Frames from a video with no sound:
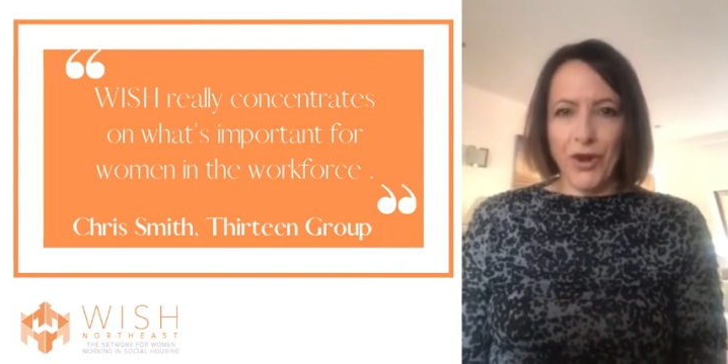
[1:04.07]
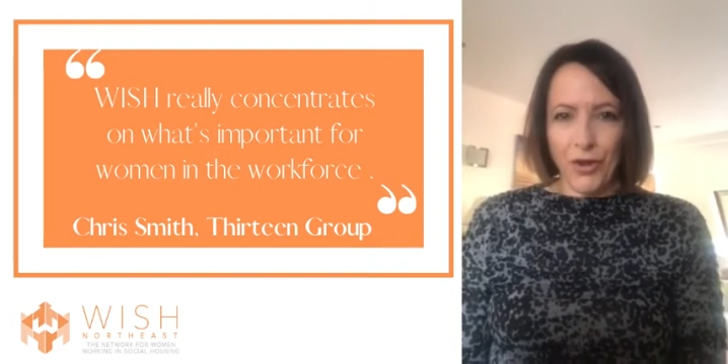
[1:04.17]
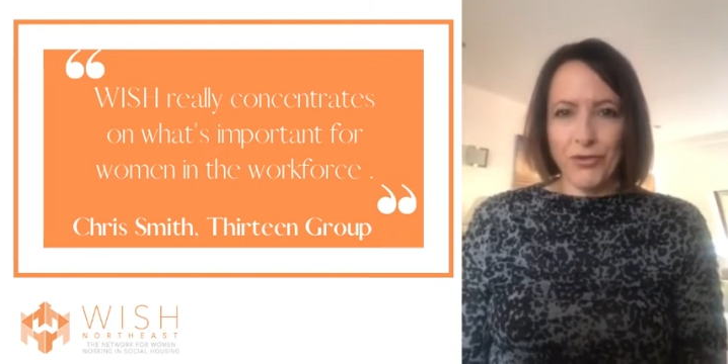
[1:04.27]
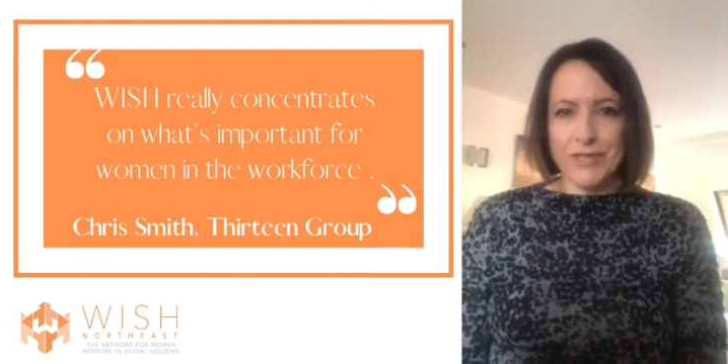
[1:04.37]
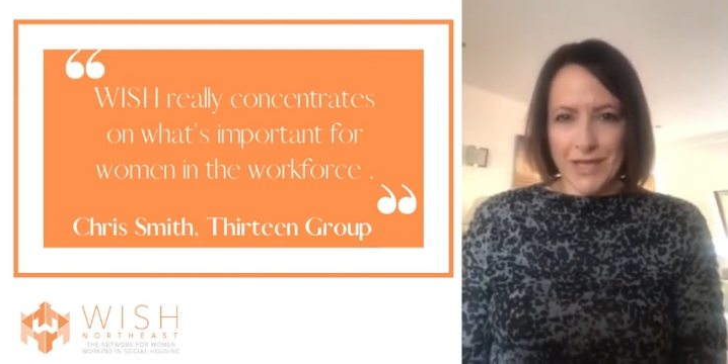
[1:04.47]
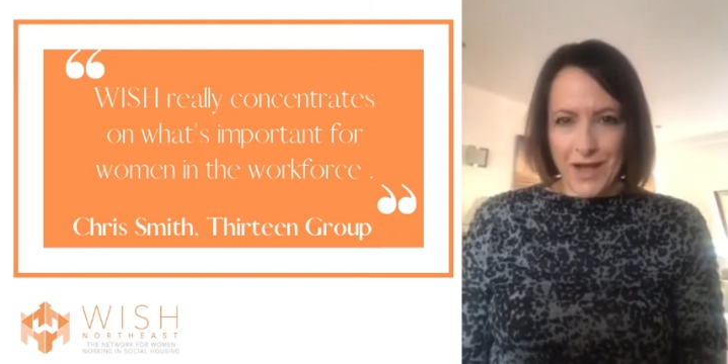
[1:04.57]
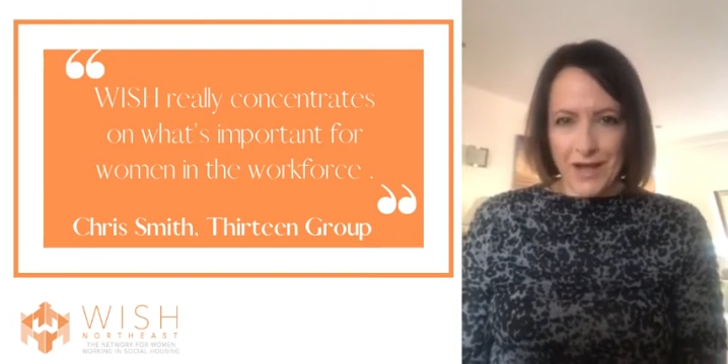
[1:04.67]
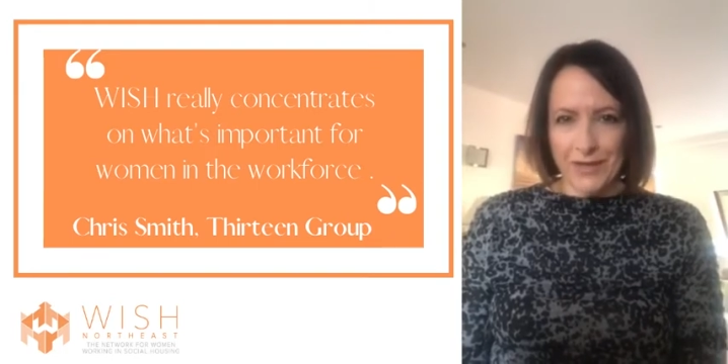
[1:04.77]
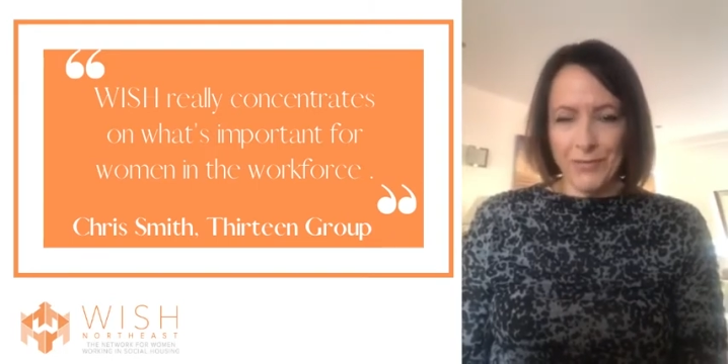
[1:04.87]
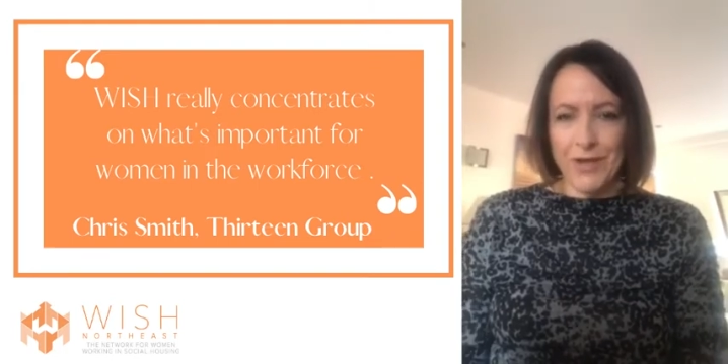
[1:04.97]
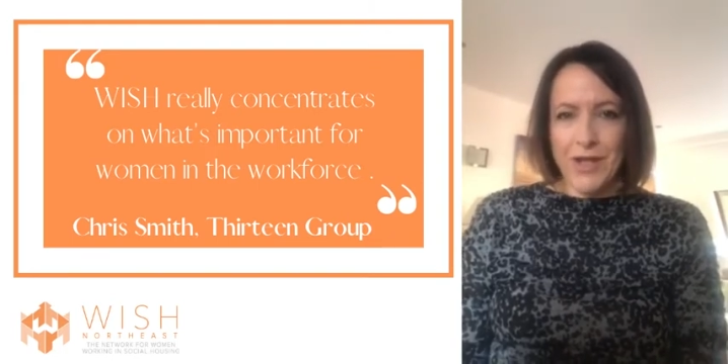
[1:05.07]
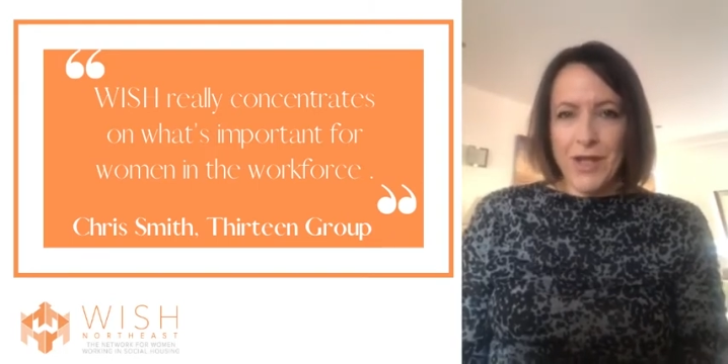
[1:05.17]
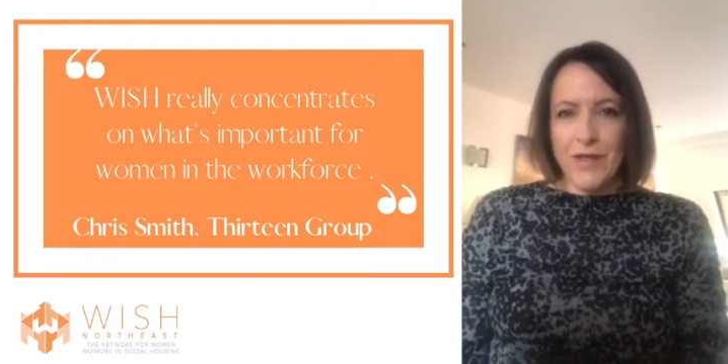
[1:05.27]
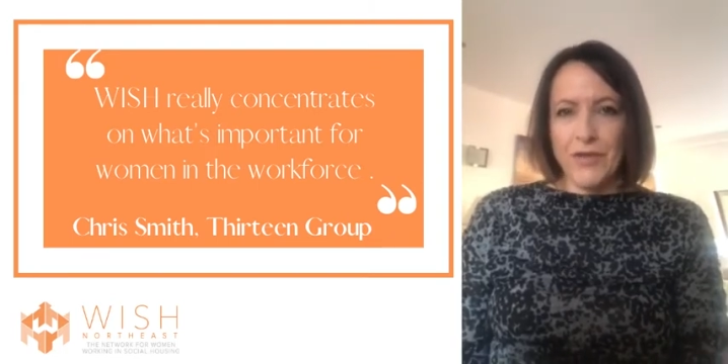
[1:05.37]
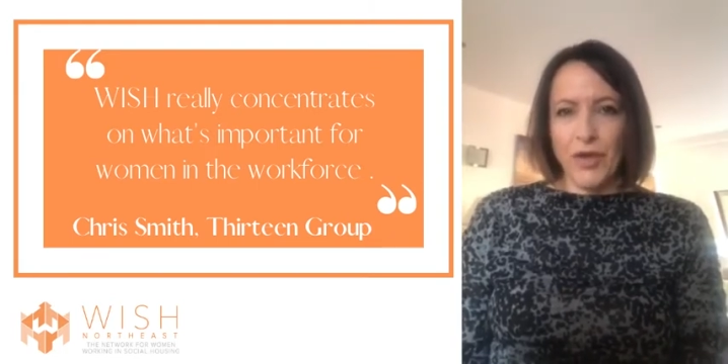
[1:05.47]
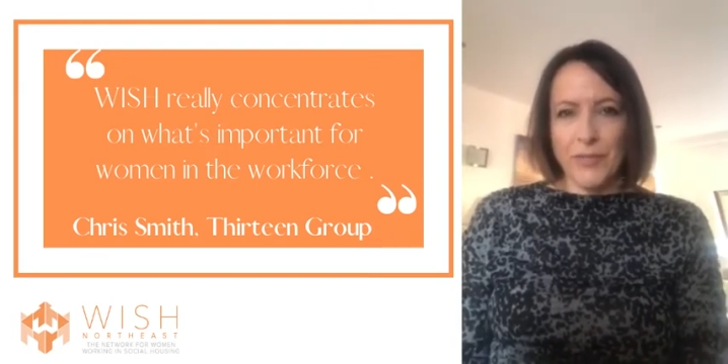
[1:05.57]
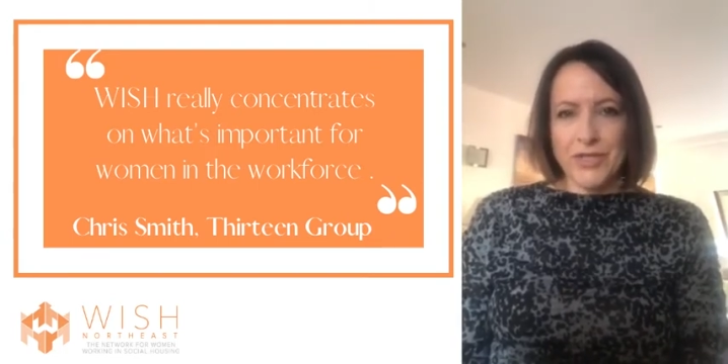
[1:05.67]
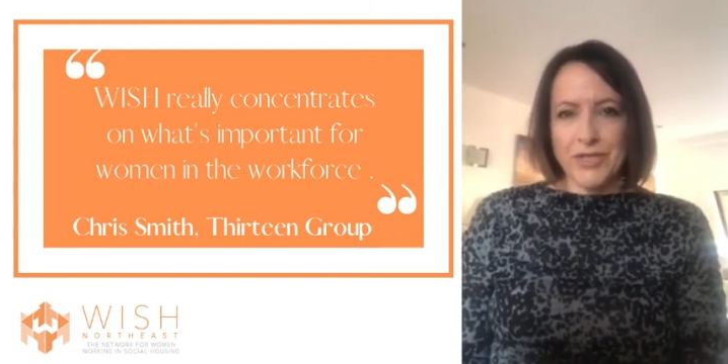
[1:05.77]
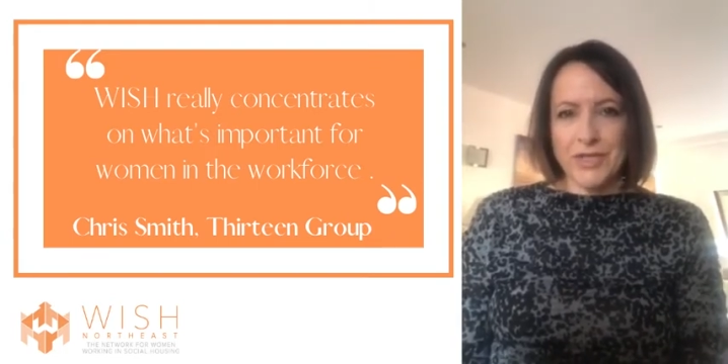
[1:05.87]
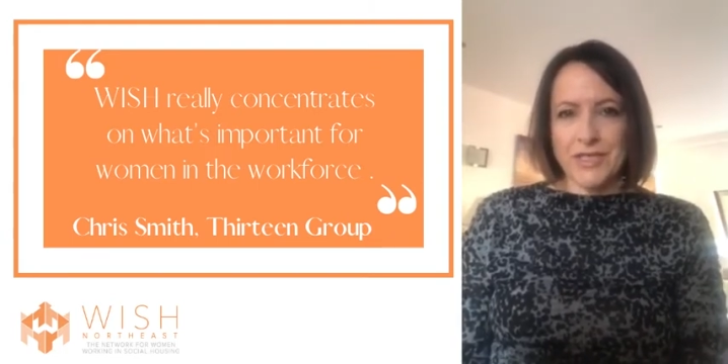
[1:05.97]
a long time, the
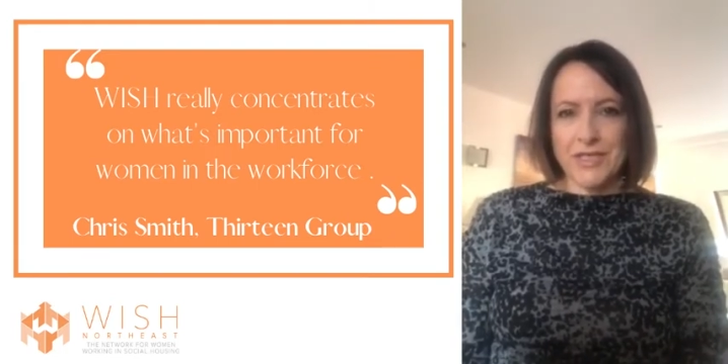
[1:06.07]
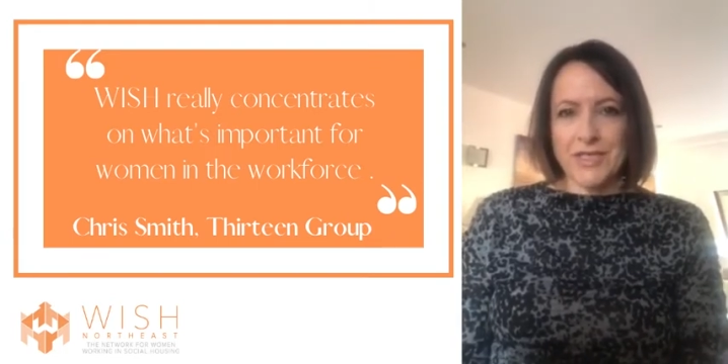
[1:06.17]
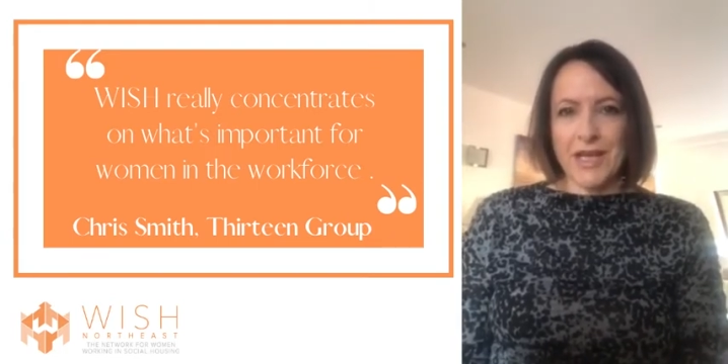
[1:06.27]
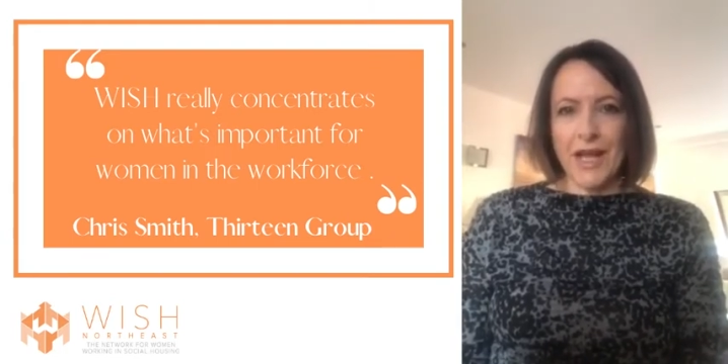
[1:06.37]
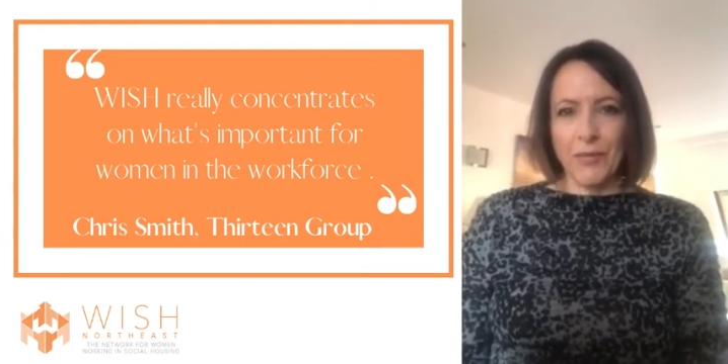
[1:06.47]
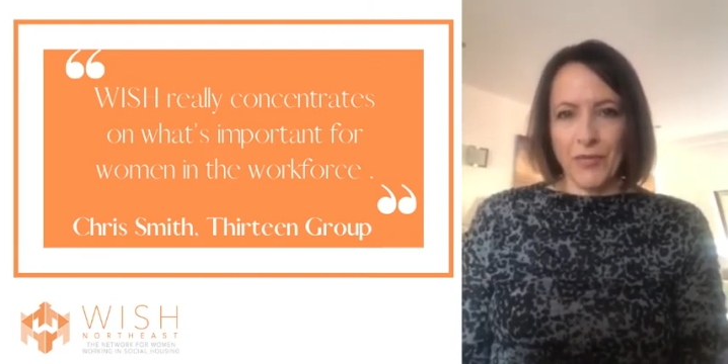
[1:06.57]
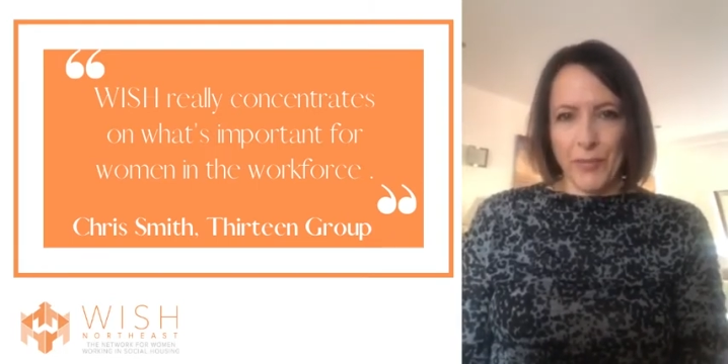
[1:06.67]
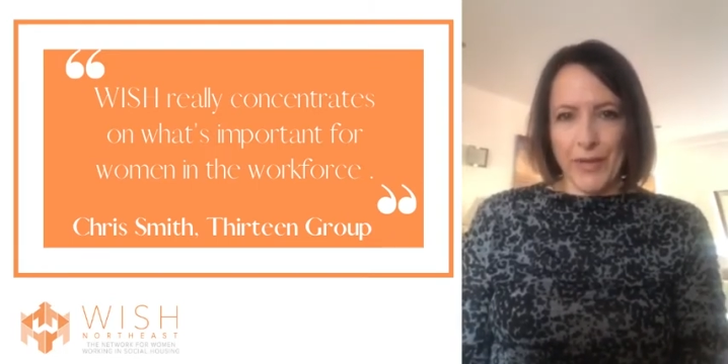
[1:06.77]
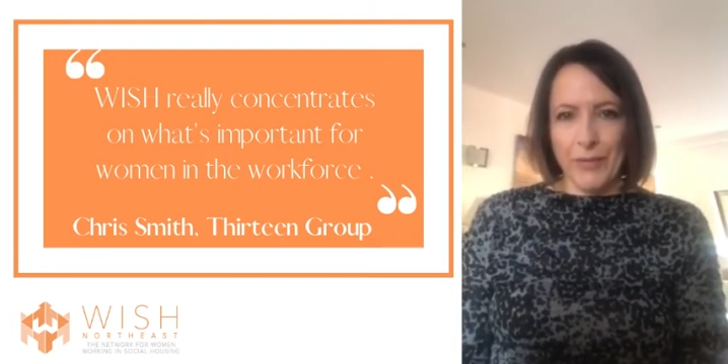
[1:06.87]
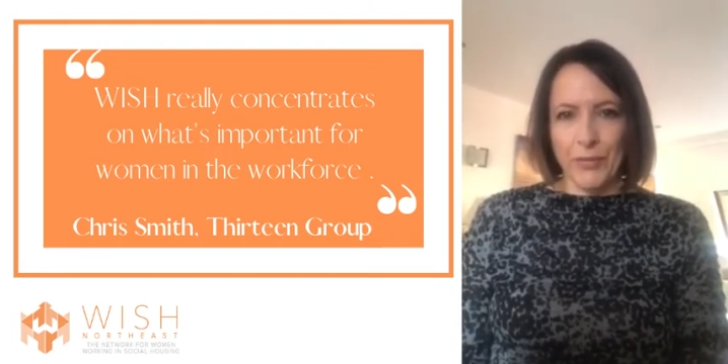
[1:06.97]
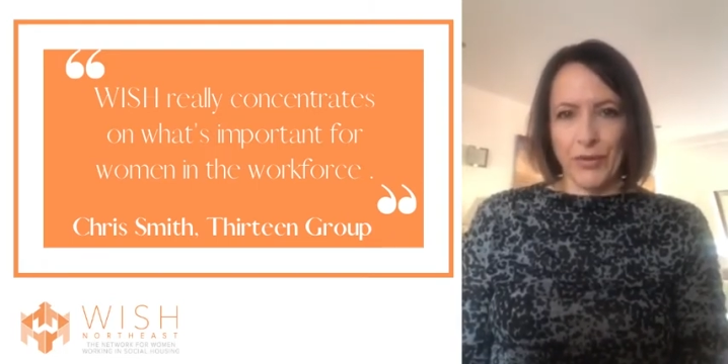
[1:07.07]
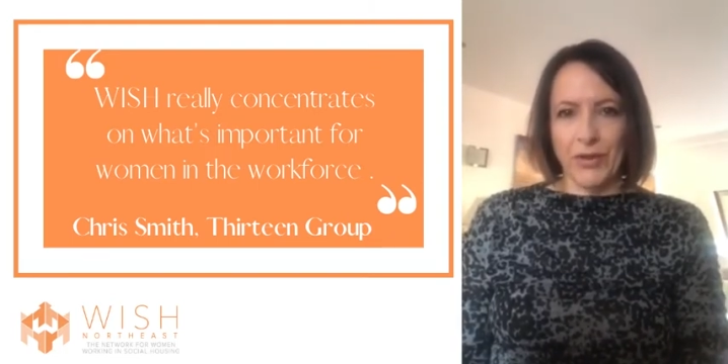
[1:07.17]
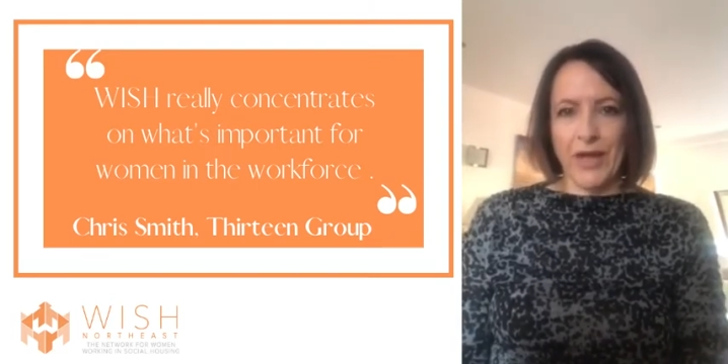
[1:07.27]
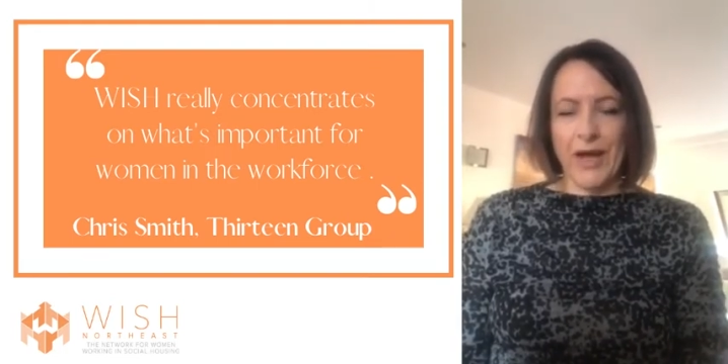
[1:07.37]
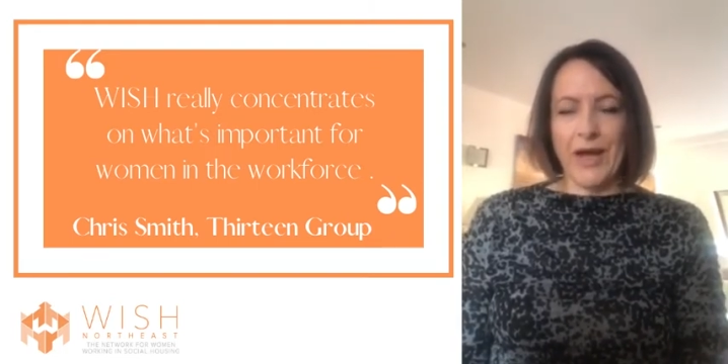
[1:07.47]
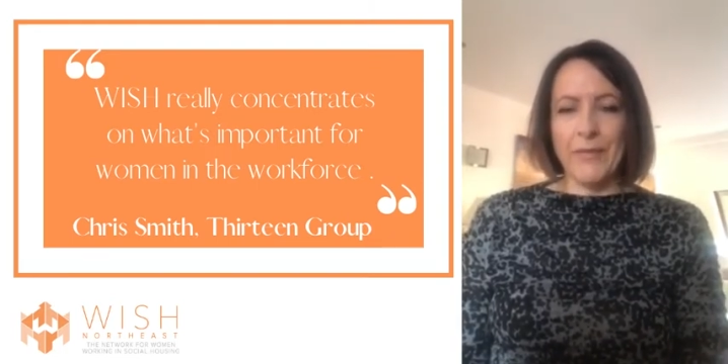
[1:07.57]
opportunity to help other people